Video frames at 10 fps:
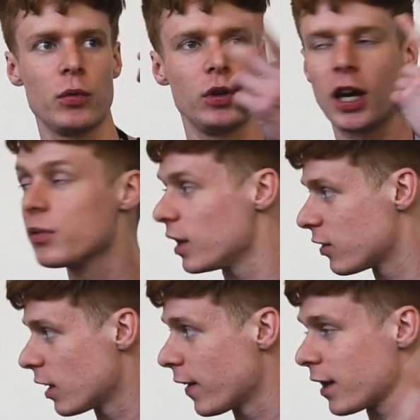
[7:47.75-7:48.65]
You come to
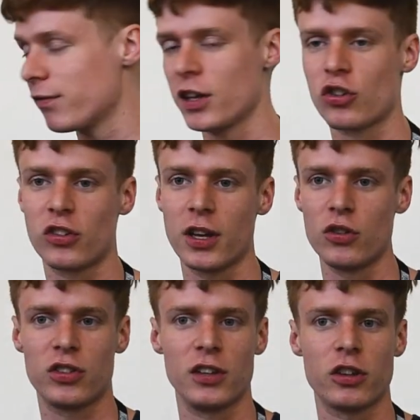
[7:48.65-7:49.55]
these kind of like conventions and
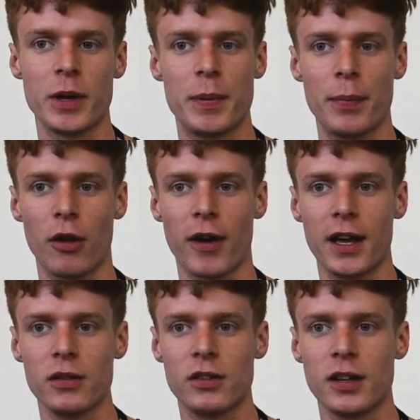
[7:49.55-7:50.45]
you see so many people
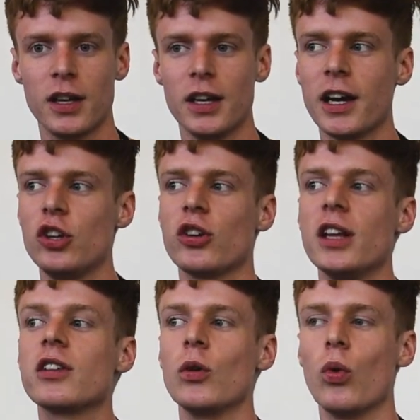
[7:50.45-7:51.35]
around, you can
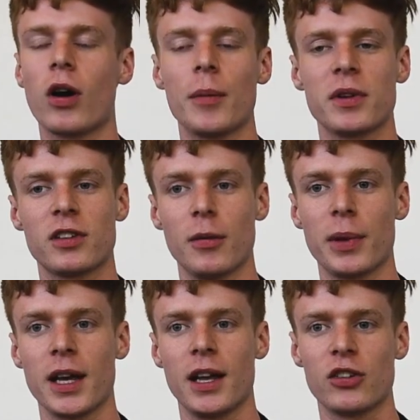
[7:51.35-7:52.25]
instantly walk up to
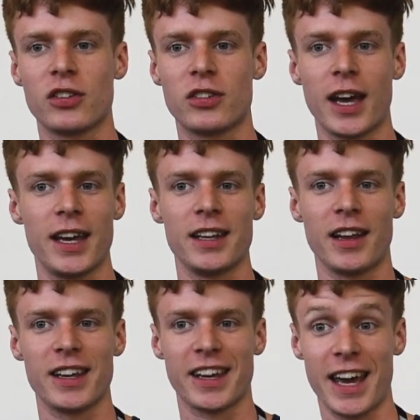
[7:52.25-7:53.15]
somebody and just say
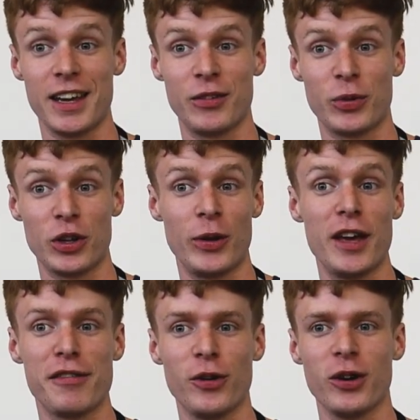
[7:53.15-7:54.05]
like, hey, what are you
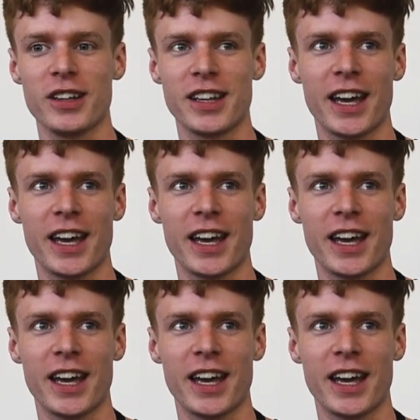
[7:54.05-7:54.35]
here for?